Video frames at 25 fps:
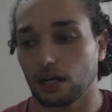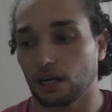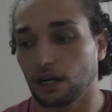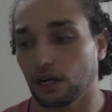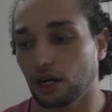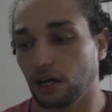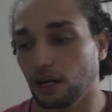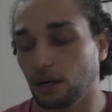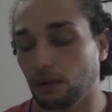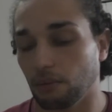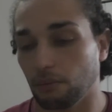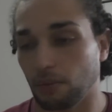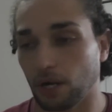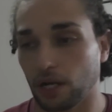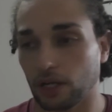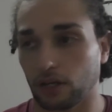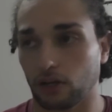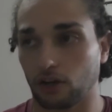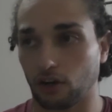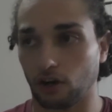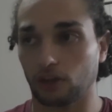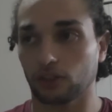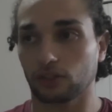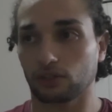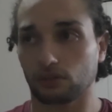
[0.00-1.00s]

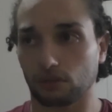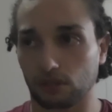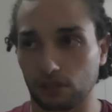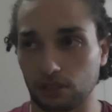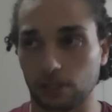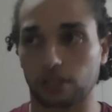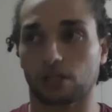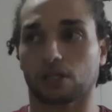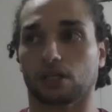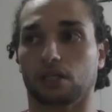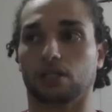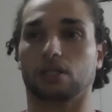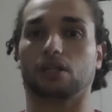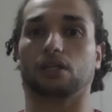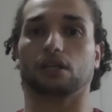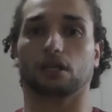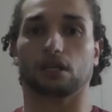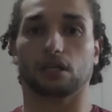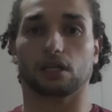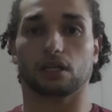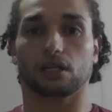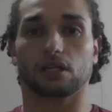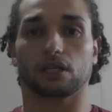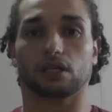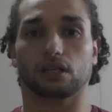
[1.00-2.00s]
and Conor was like,
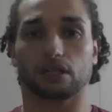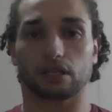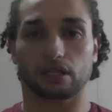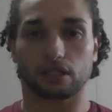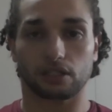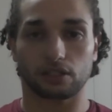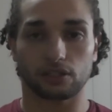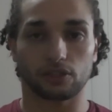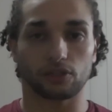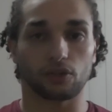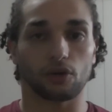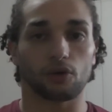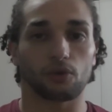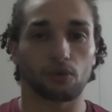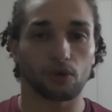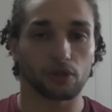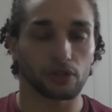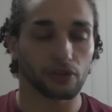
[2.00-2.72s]
you know,